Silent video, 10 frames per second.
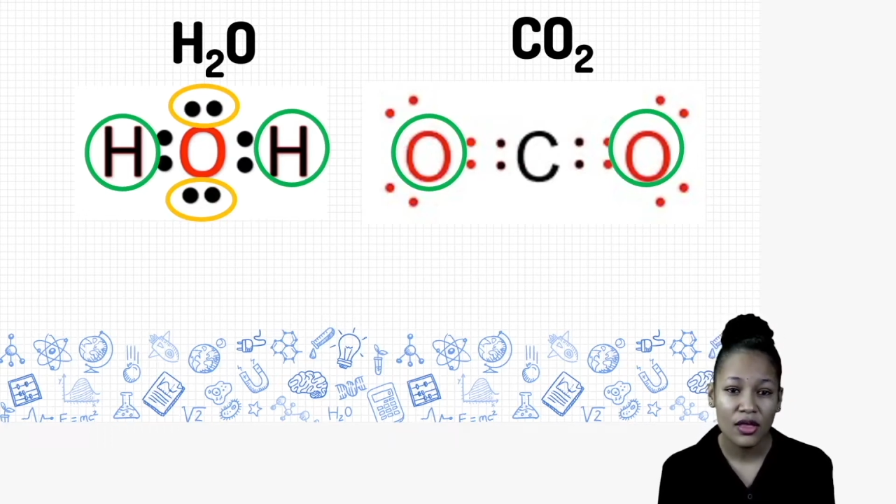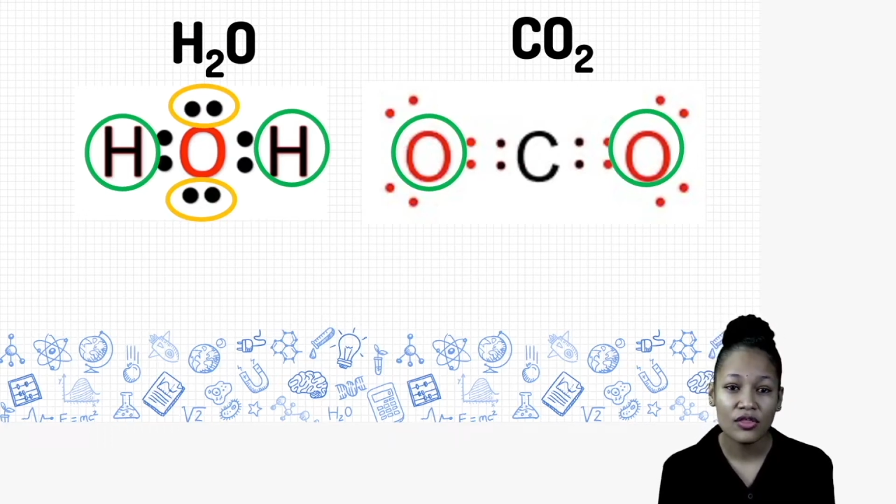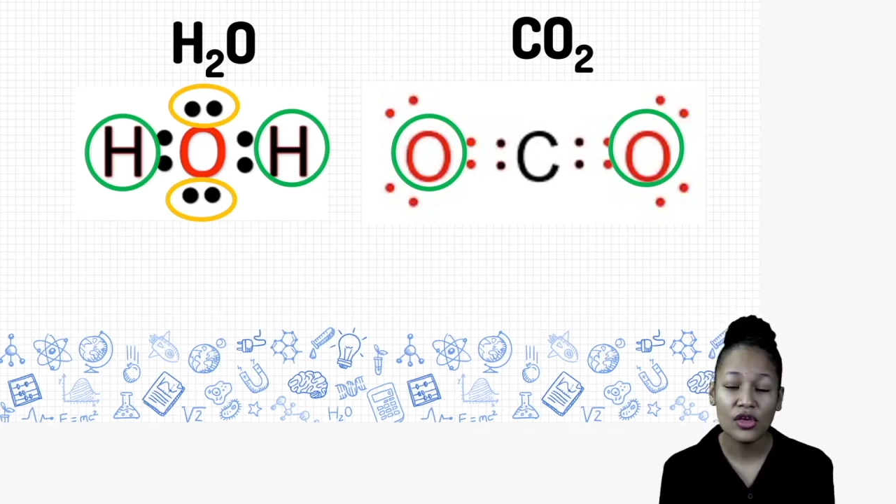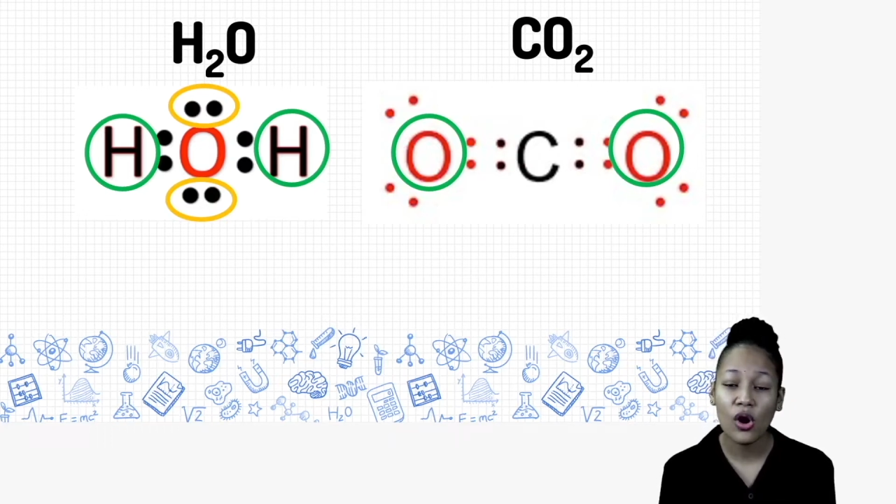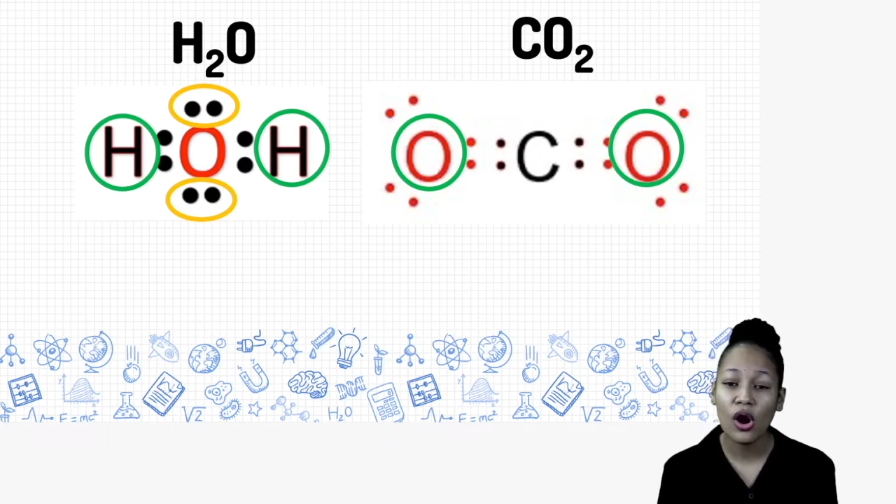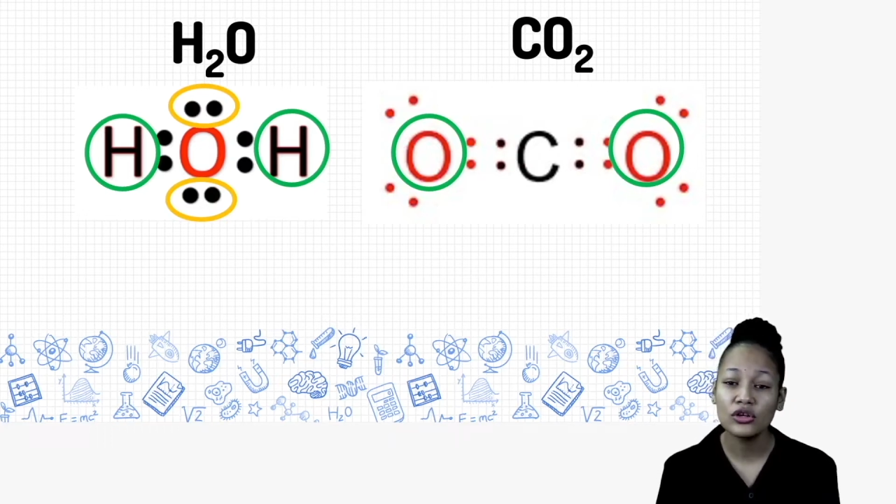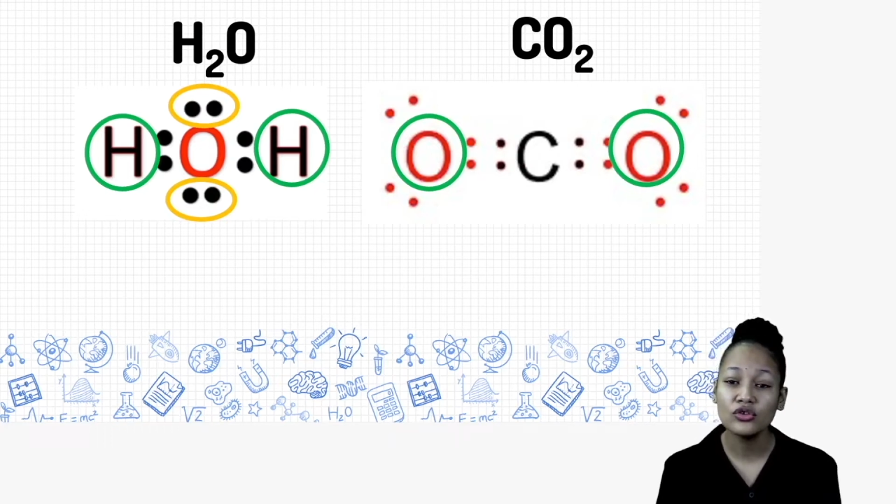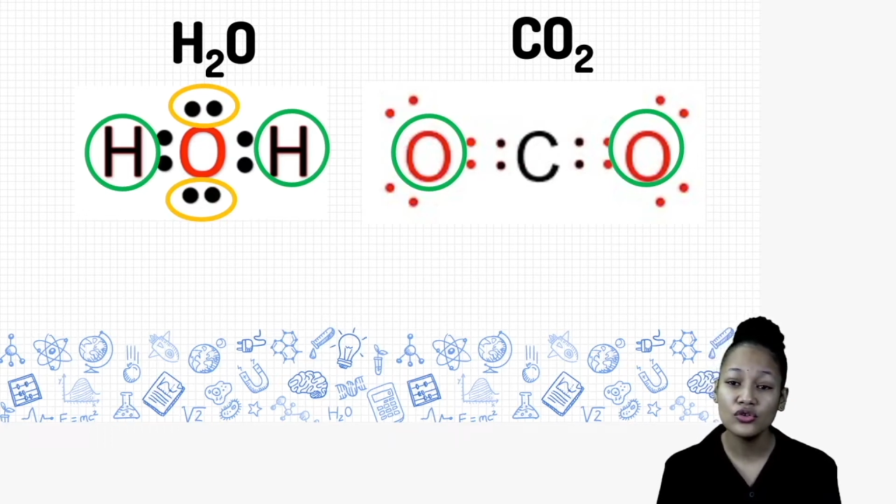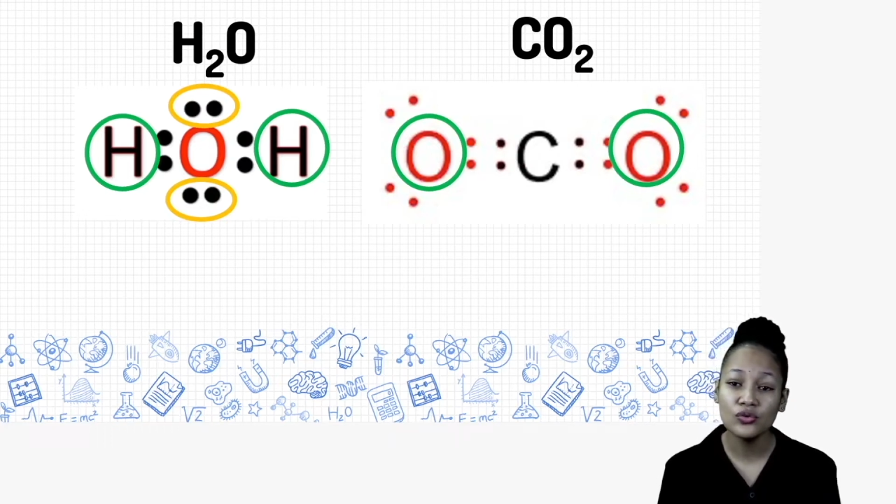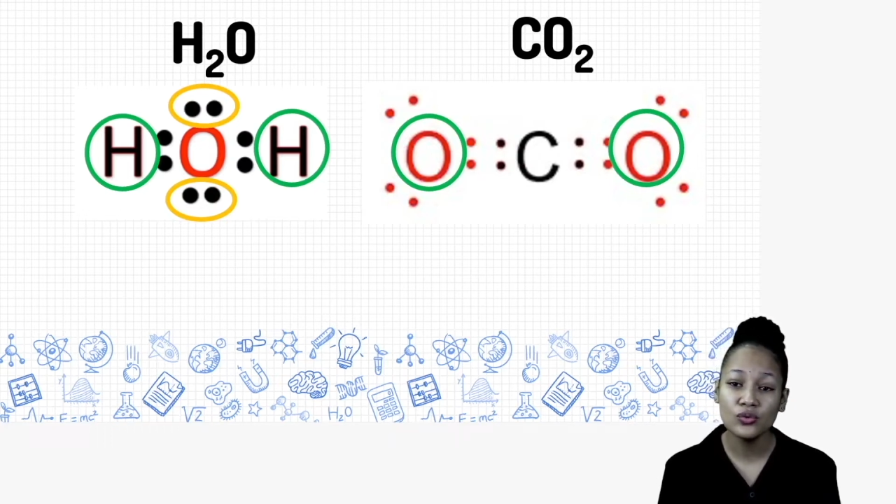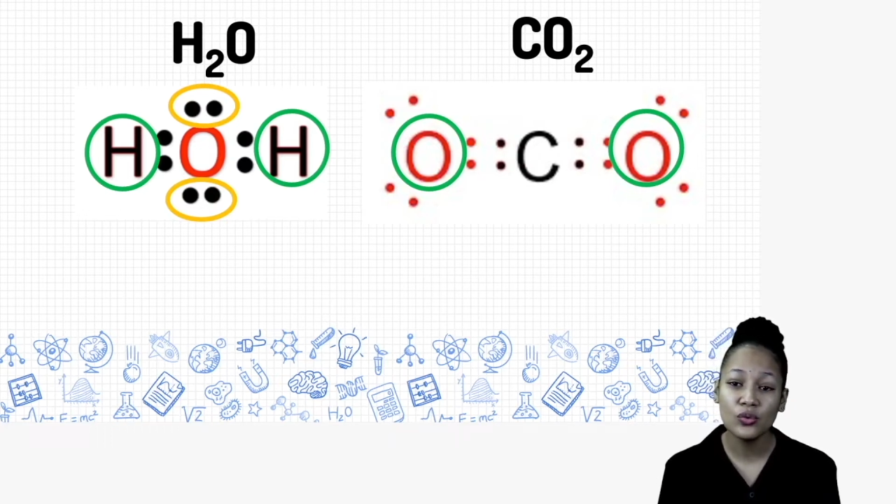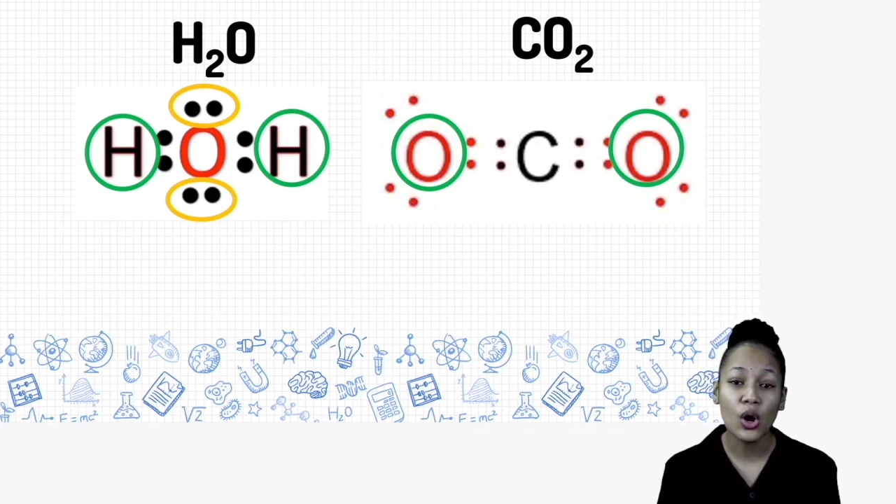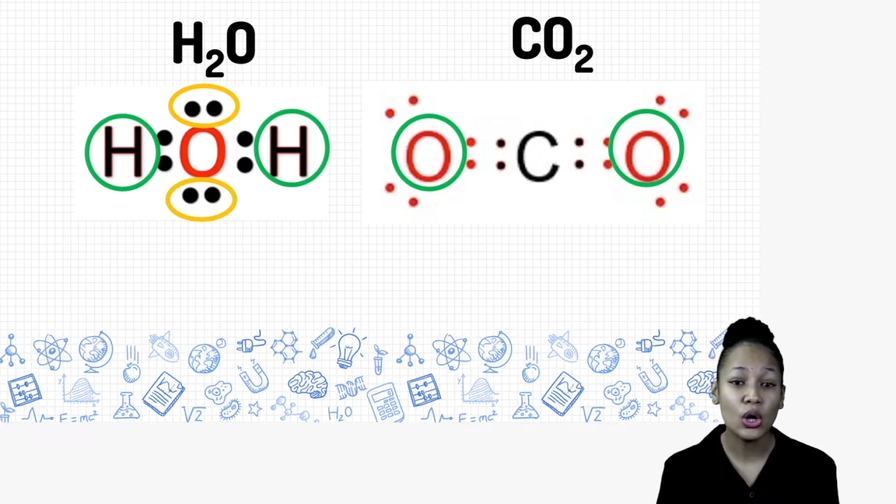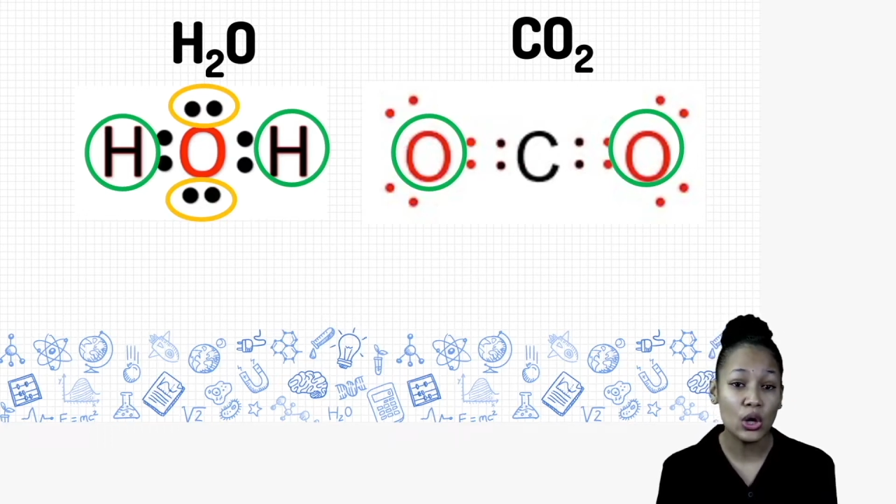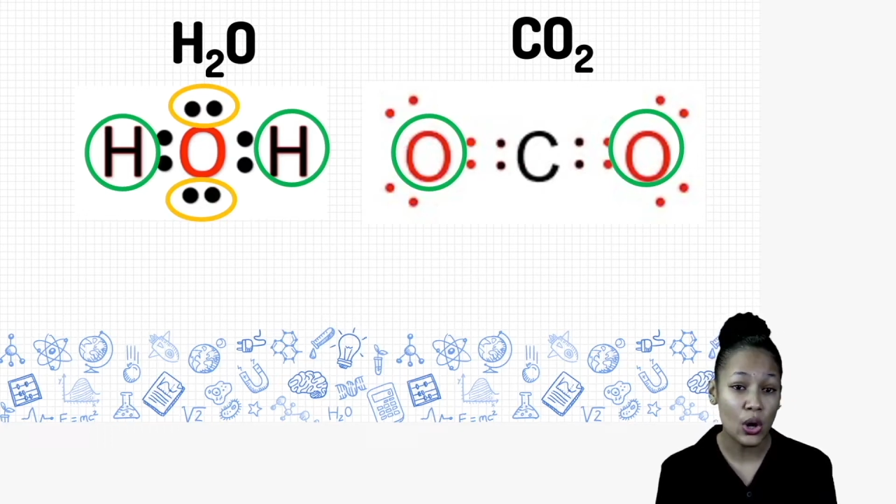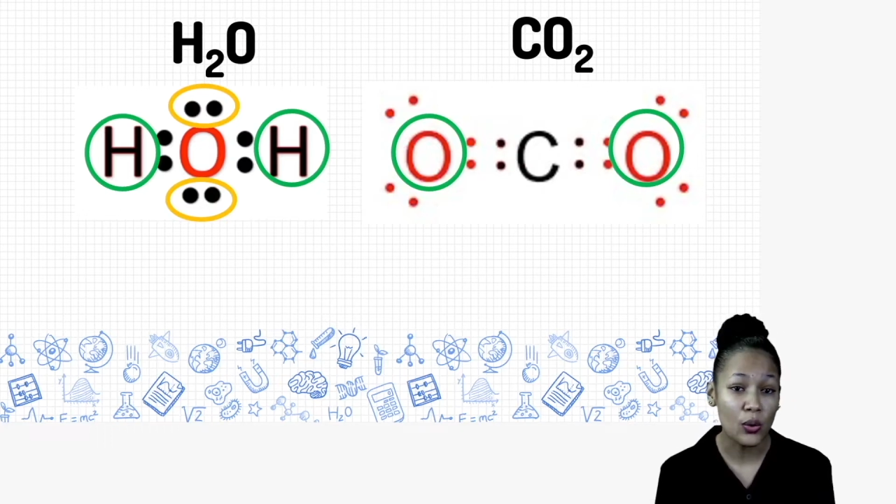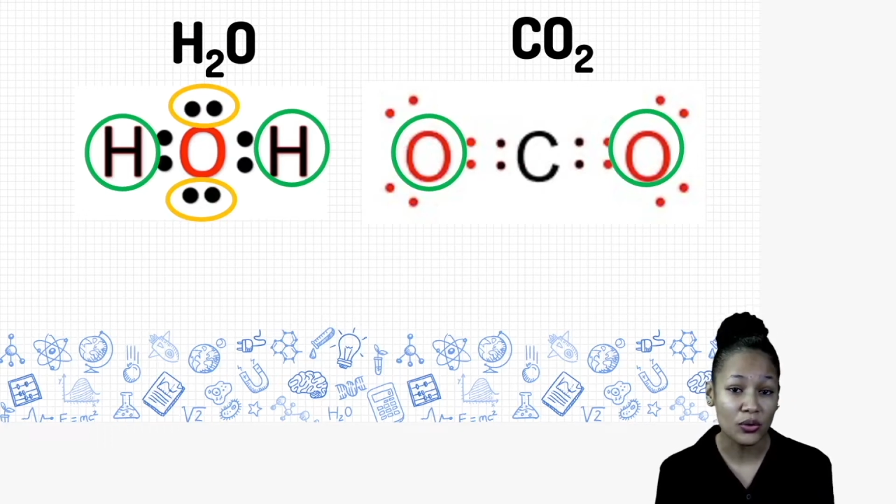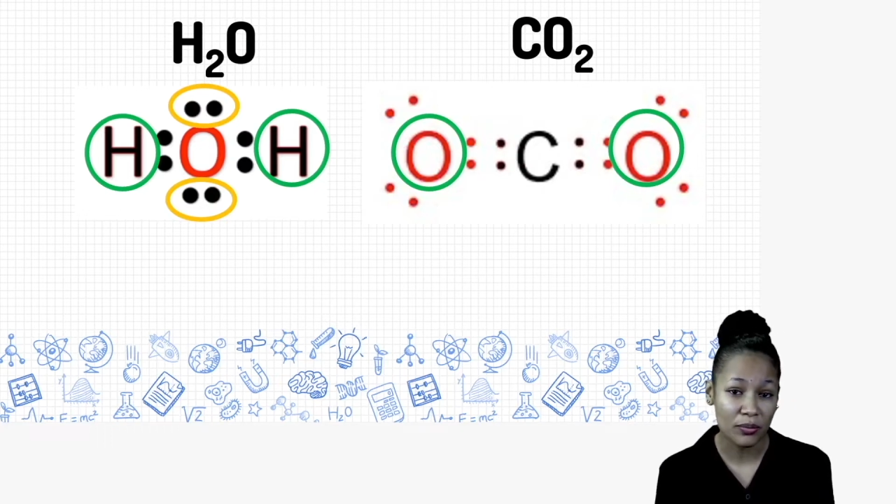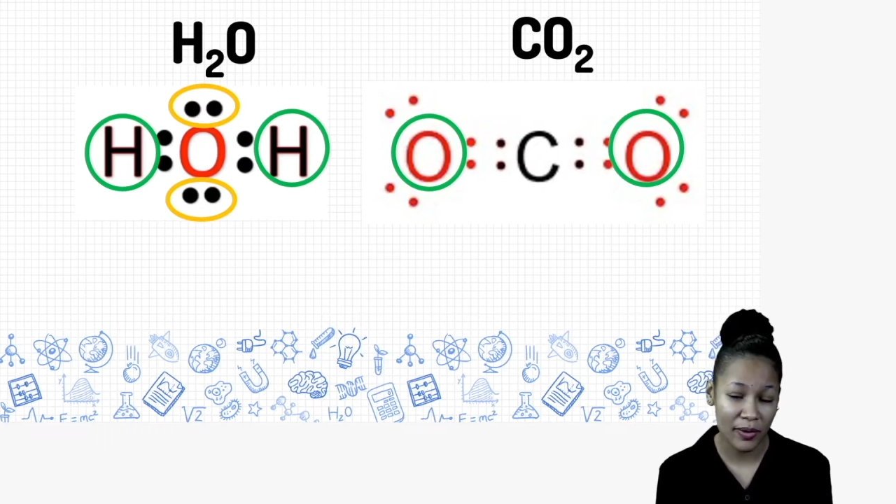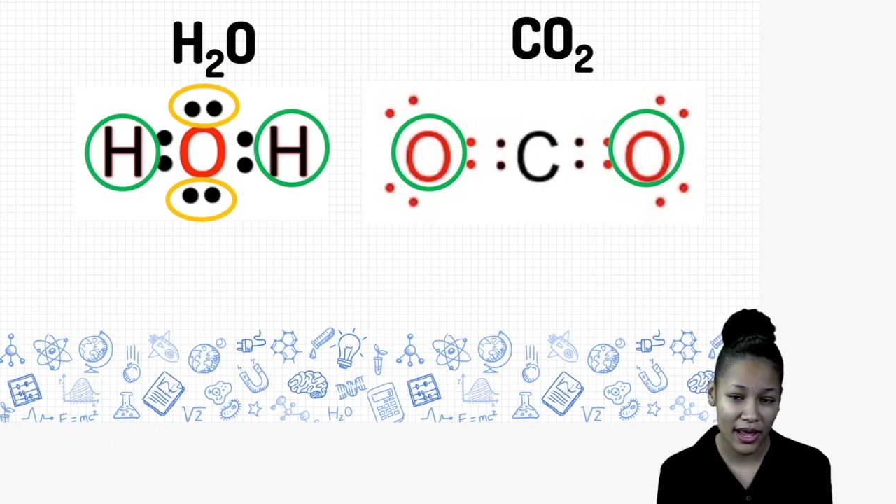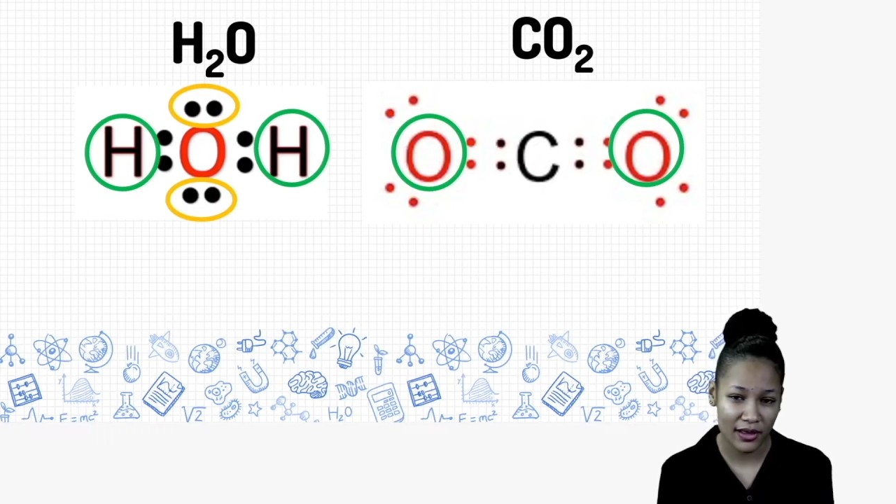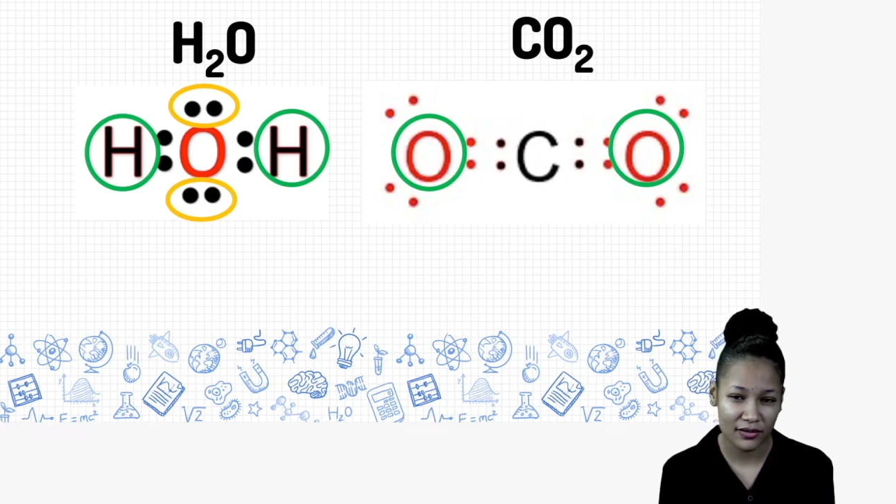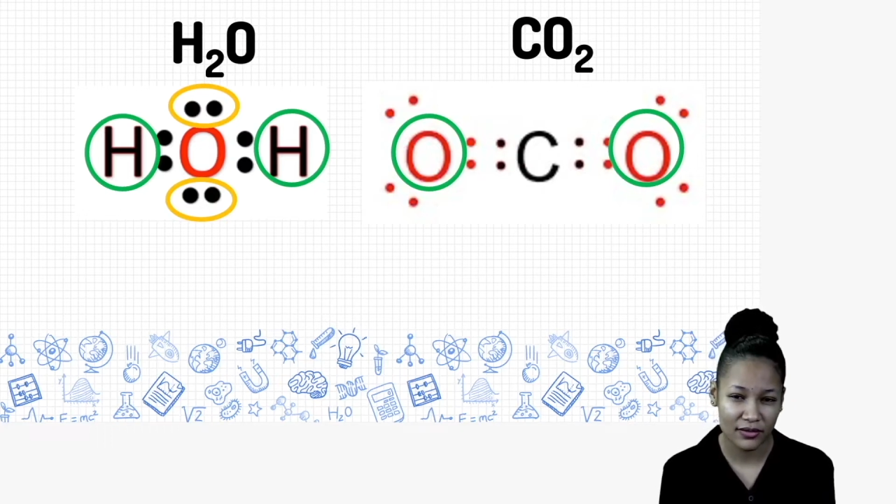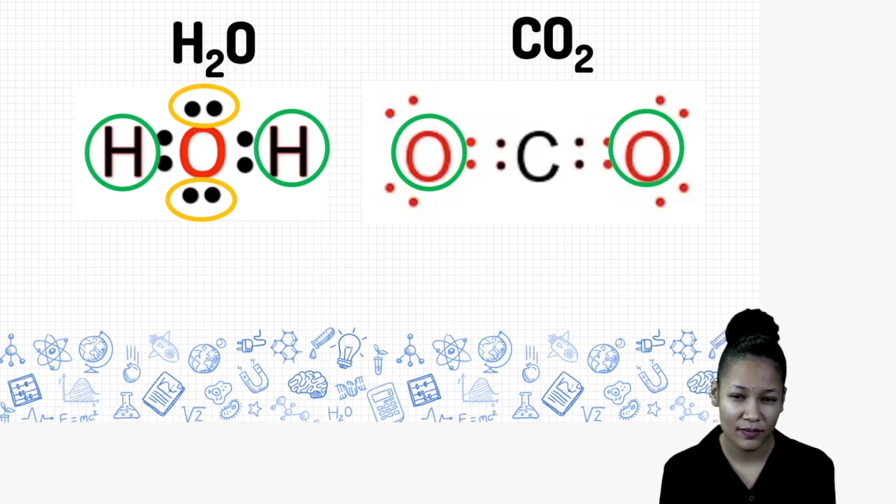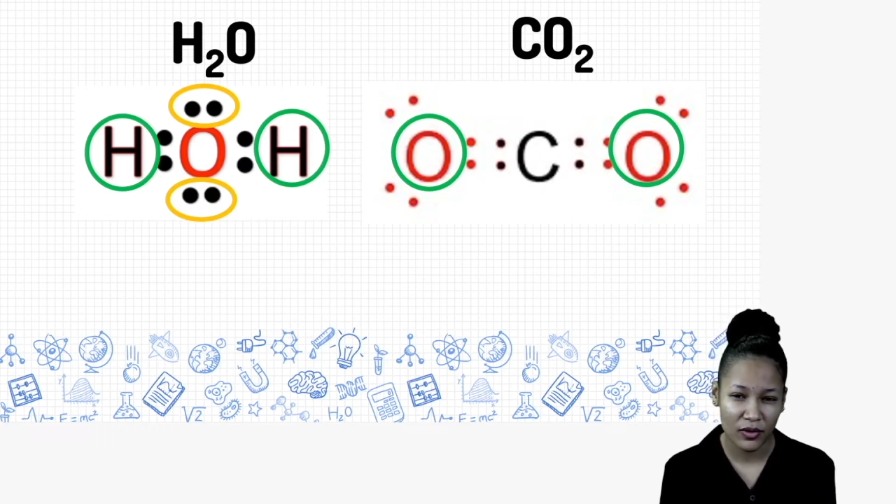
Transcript: there are 2 lone pairs.